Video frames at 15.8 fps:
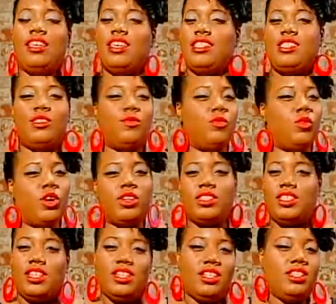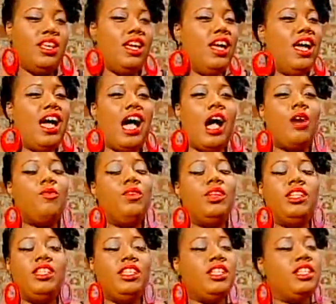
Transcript: and get some work done, I